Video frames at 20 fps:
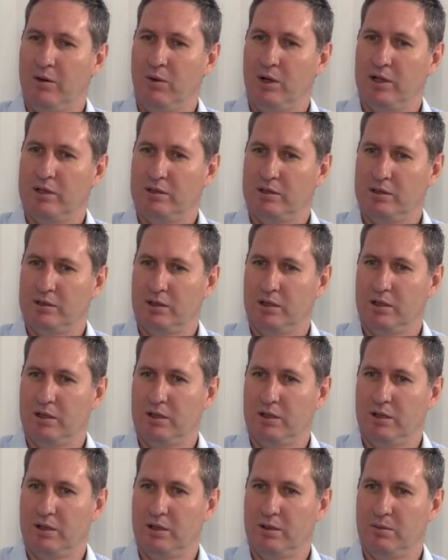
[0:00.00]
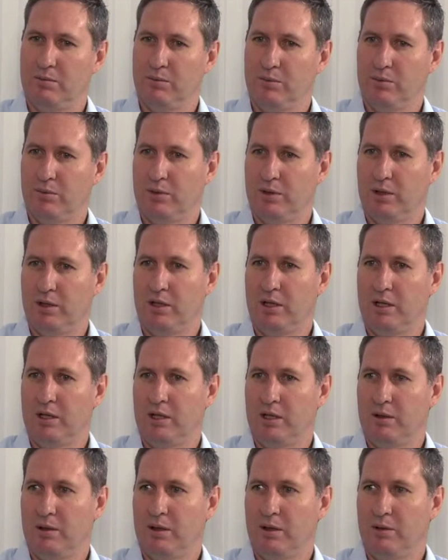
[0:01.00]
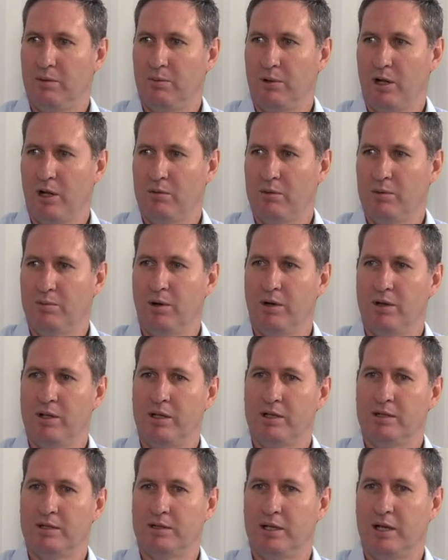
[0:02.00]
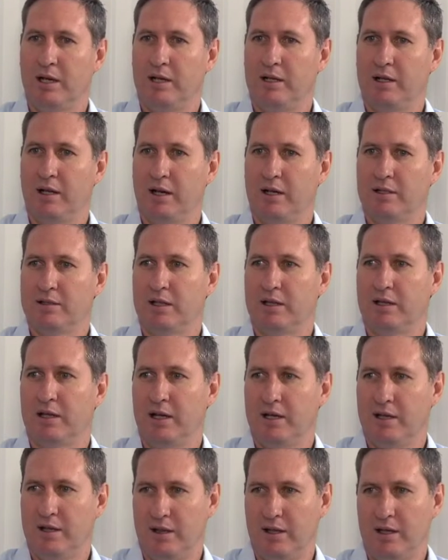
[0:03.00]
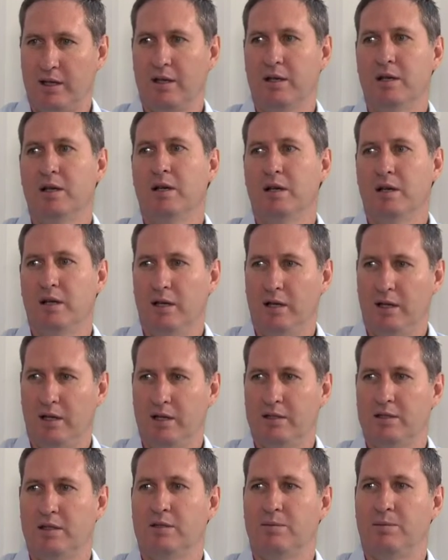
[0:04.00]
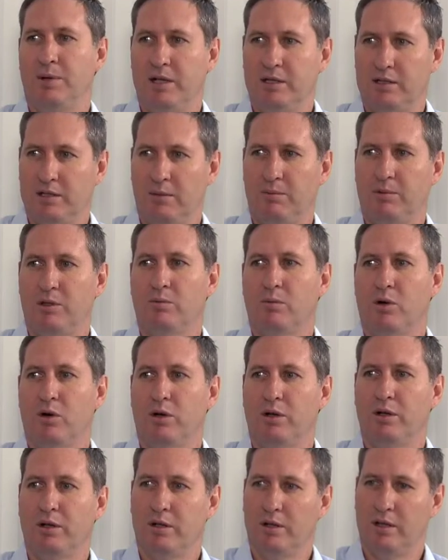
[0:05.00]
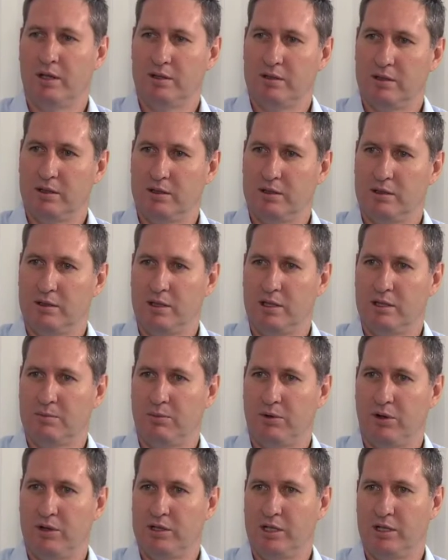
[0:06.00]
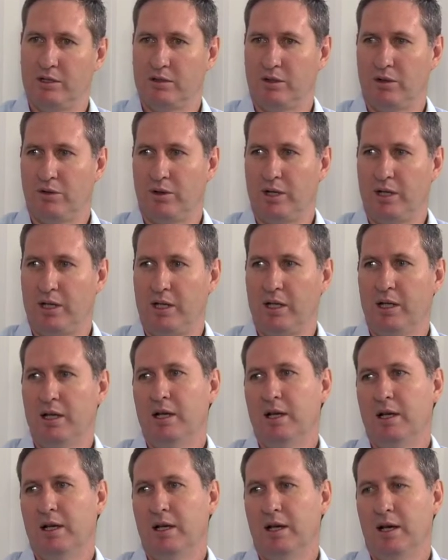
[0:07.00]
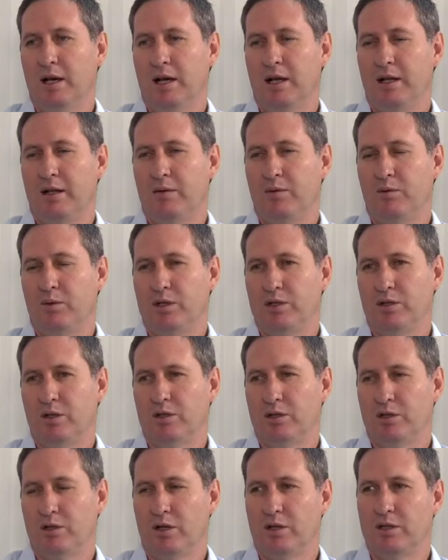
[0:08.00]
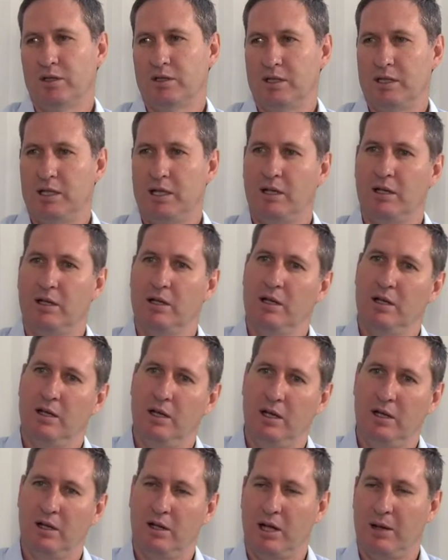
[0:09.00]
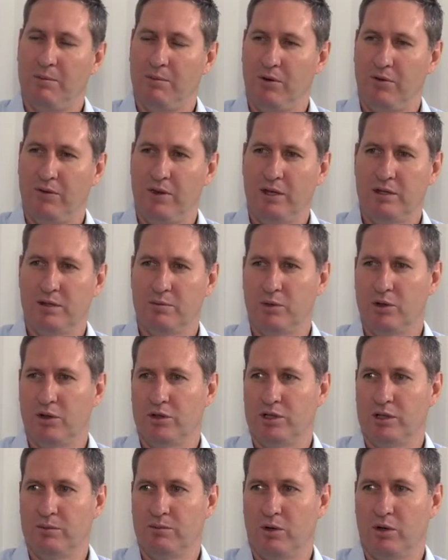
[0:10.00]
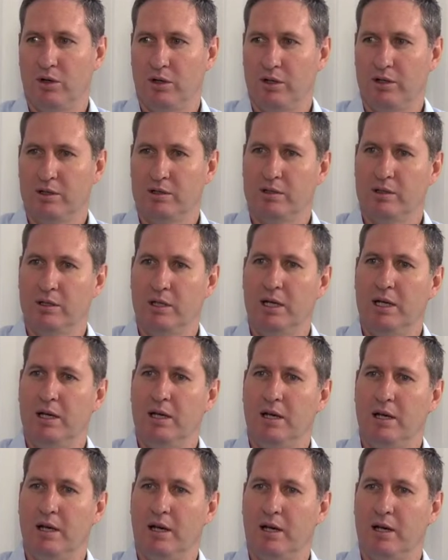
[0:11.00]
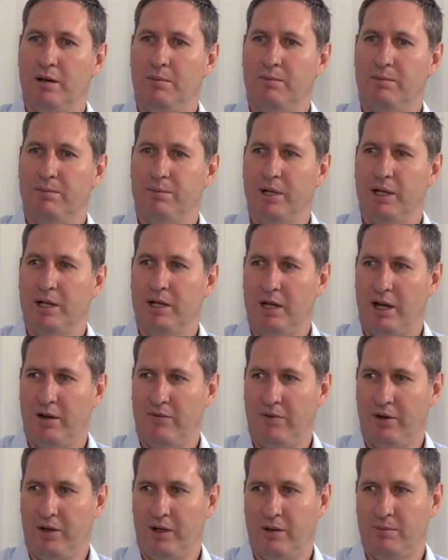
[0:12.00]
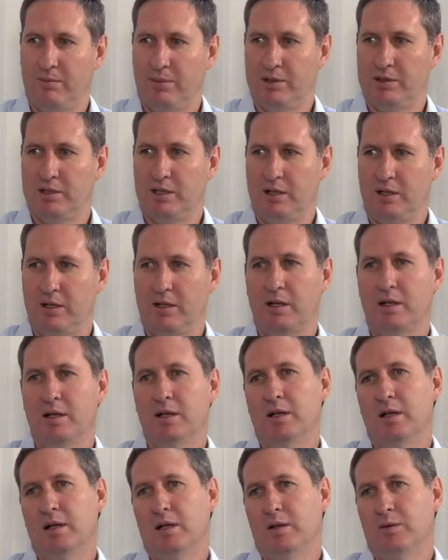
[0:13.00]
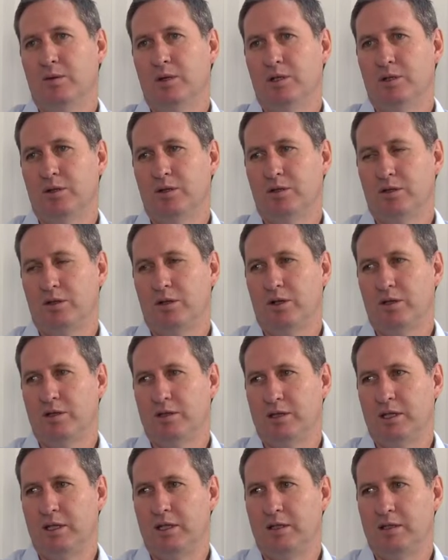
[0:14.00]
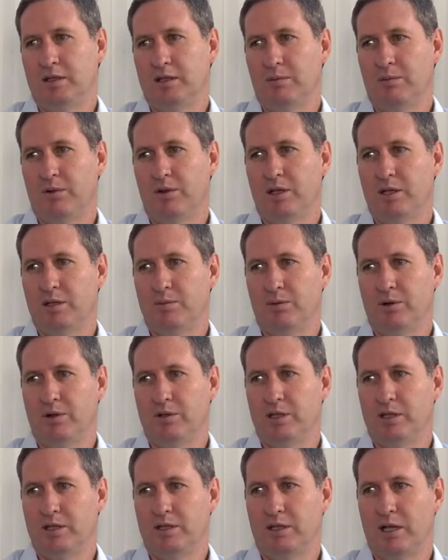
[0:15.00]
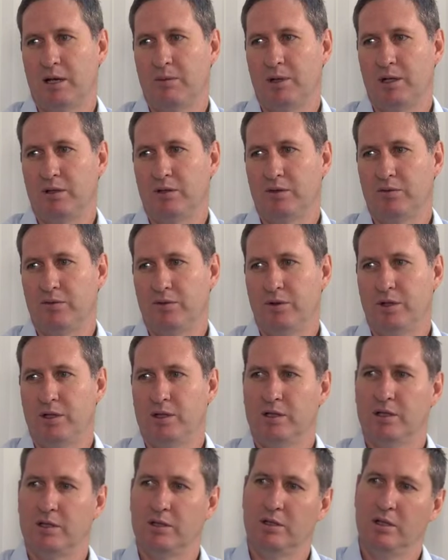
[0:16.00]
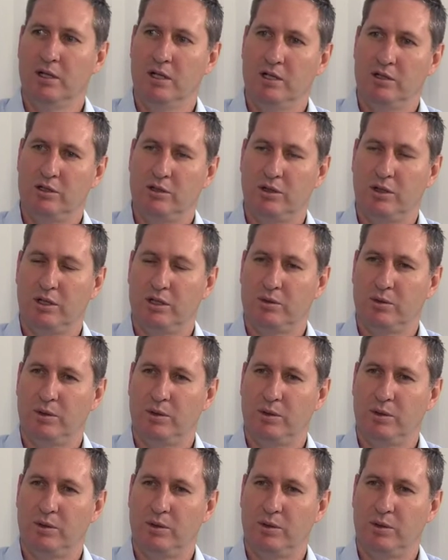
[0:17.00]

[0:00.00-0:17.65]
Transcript: And what uh, the, the, the global body is saying now is that they think there's this pent-up demand, there's this, these projects already, and we should start seeing in a number of these emerging markets, um, but in Africa in particular, we should start seeing some of these projects coming to fruition during